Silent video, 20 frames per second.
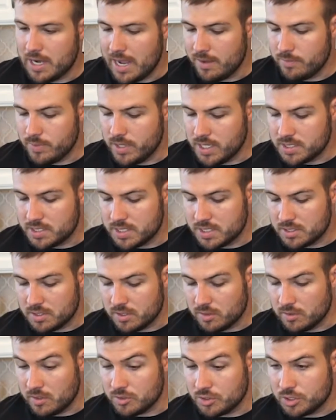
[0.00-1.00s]
eyepieces.
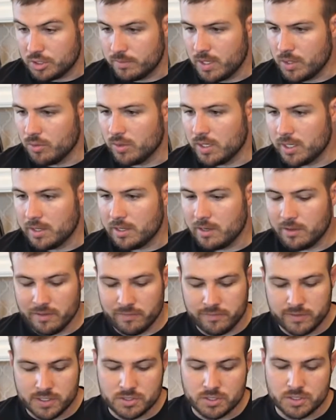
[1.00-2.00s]
So there should be one in there
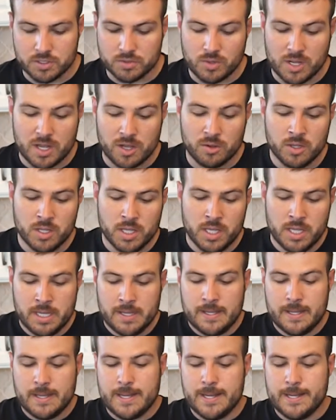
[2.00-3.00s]
that fits yours well.
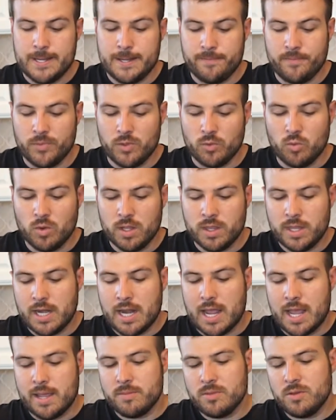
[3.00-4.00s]
The one that
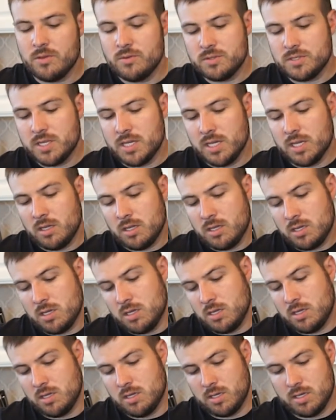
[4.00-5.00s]
I'm using
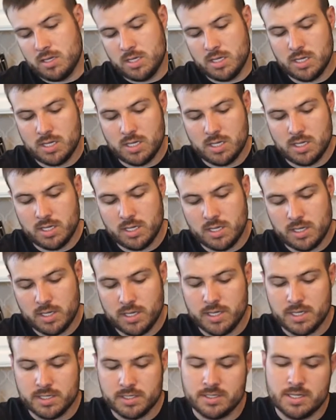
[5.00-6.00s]

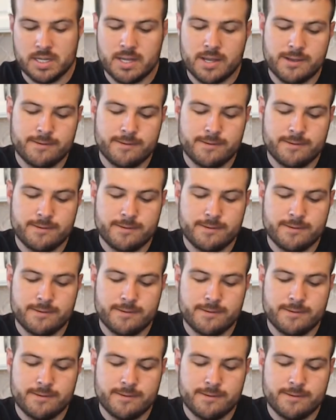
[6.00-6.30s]
is the